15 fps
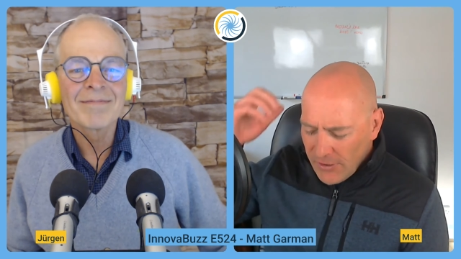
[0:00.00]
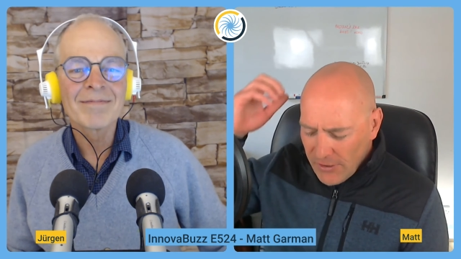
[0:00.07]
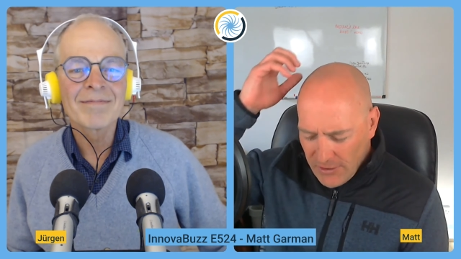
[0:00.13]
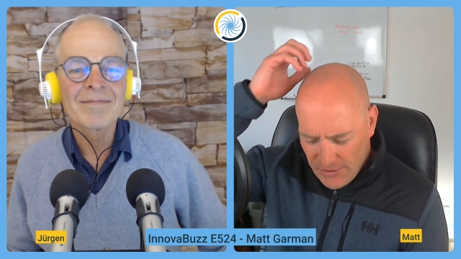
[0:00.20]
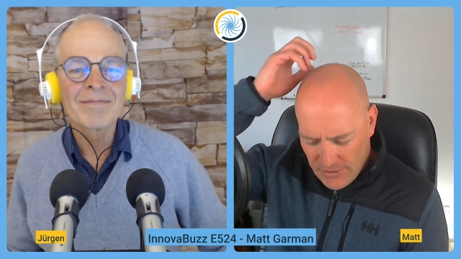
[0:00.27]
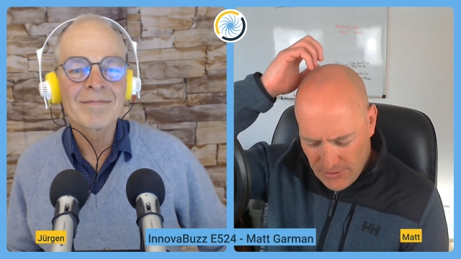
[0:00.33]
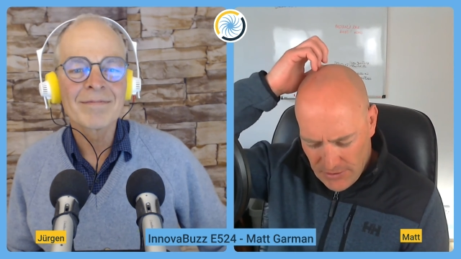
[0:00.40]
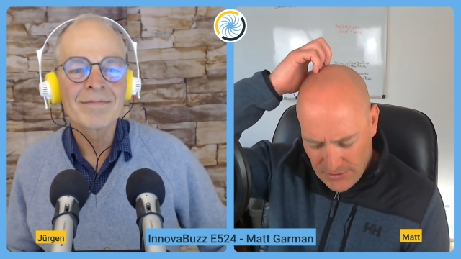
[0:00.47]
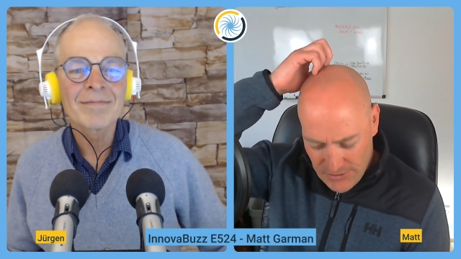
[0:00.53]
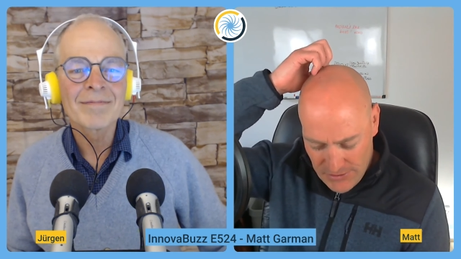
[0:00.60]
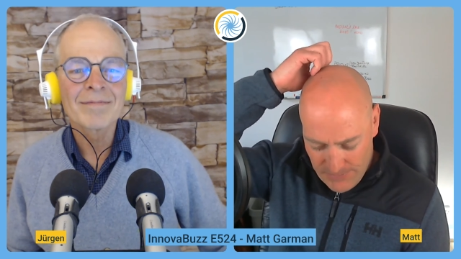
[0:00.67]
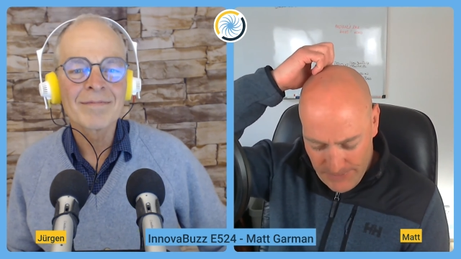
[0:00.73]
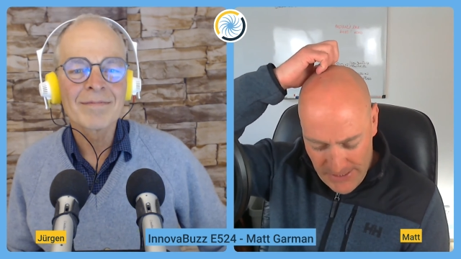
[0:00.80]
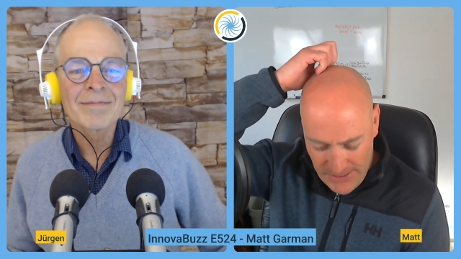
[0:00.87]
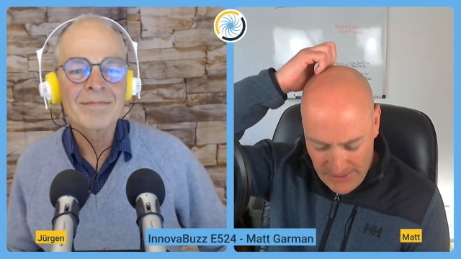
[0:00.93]
Speaker 1: uh,
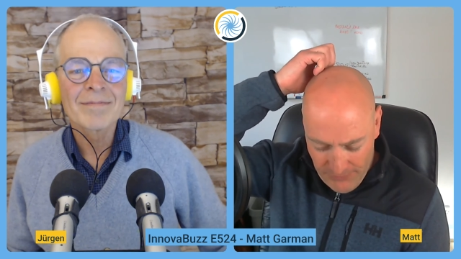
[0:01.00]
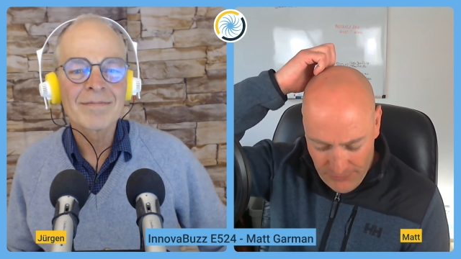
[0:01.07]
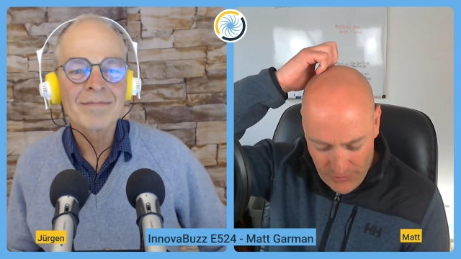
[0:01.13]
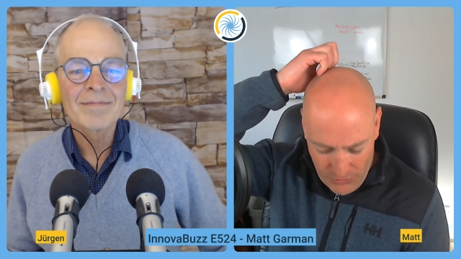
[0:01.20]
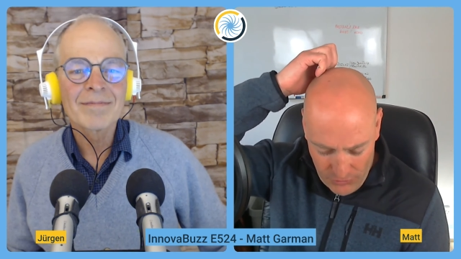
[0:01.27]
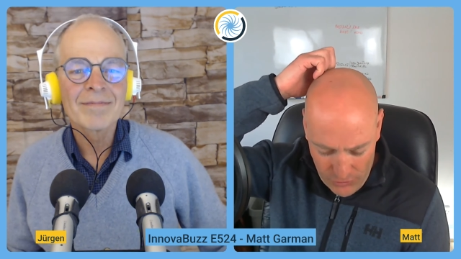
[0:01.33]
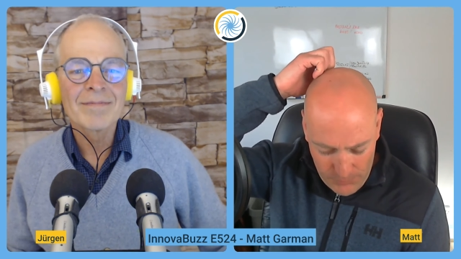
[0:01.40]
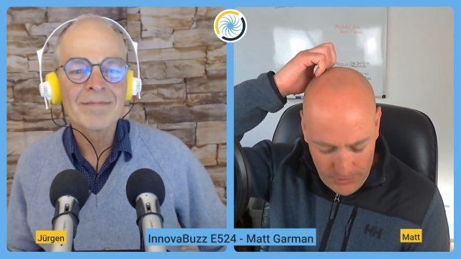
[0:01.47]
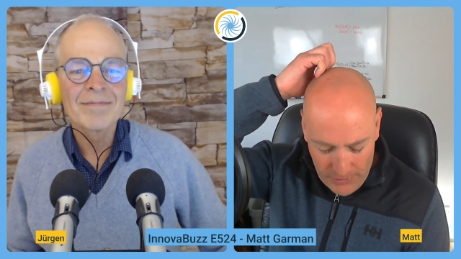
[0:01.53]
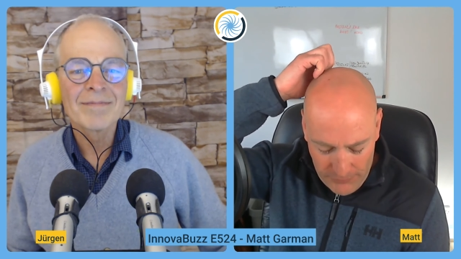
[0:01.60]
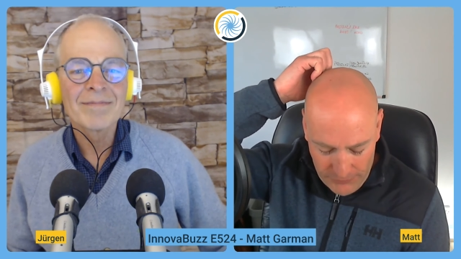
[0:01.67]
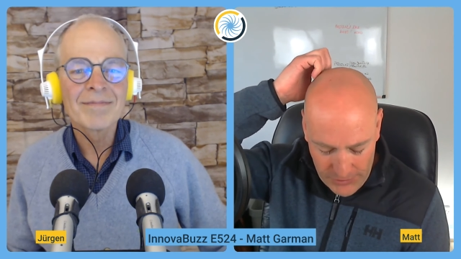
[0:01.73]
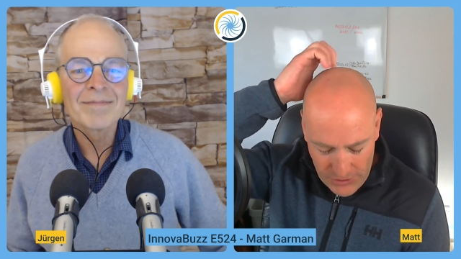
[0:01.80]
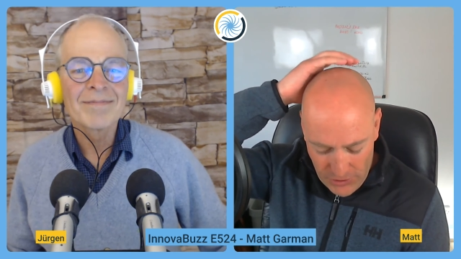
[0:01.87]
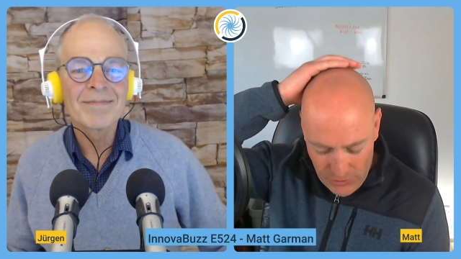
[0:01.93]
speaking for a group
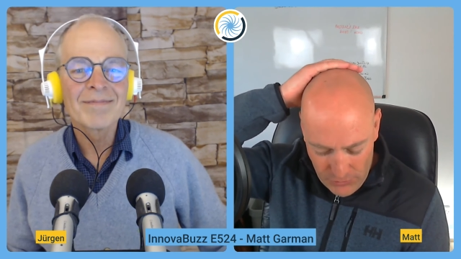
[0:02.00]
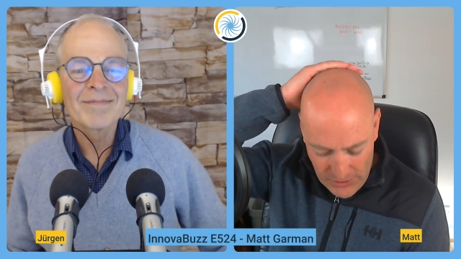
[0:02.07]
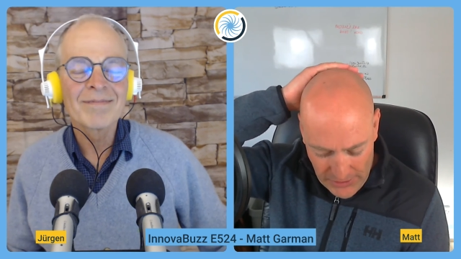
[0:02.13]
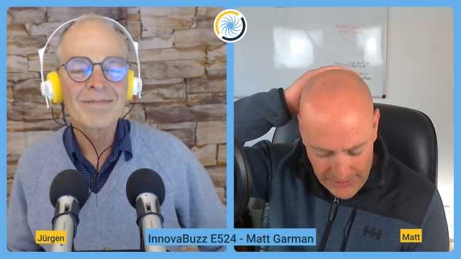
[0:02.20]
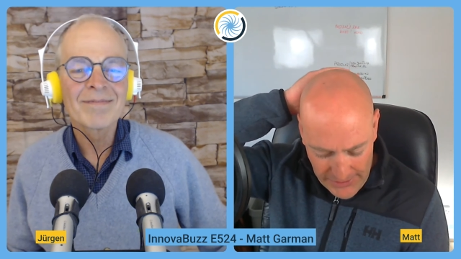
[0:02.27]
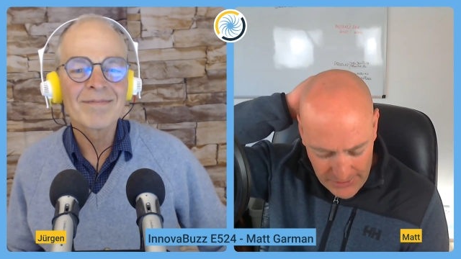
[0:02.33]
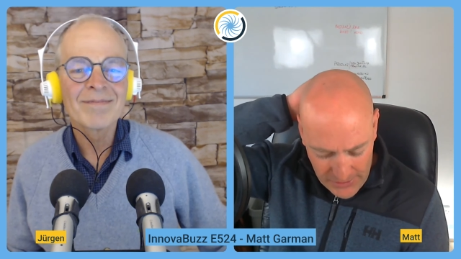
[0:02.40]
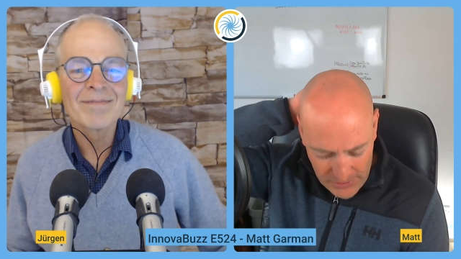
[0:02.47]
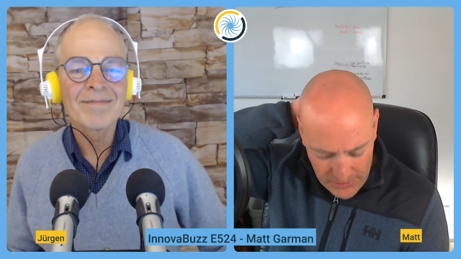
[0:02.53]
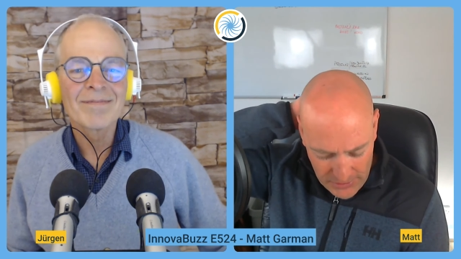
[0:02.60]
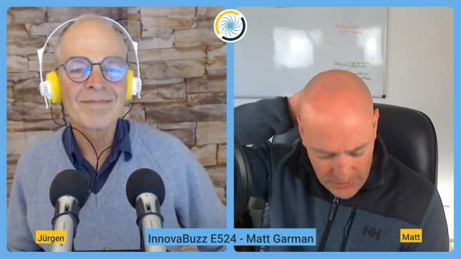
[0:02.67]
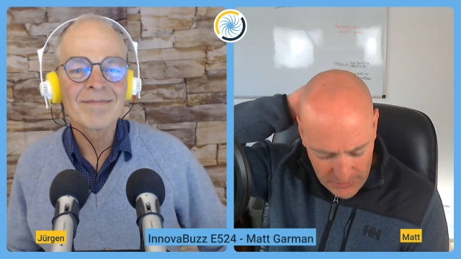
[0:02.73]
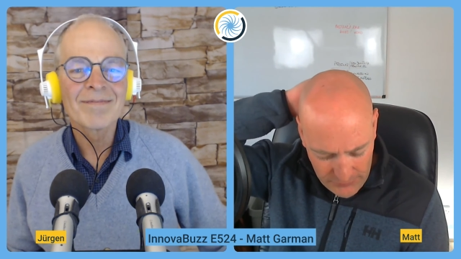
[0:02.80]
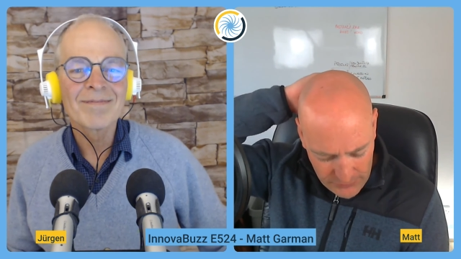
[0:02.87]
over in the UK, and uh,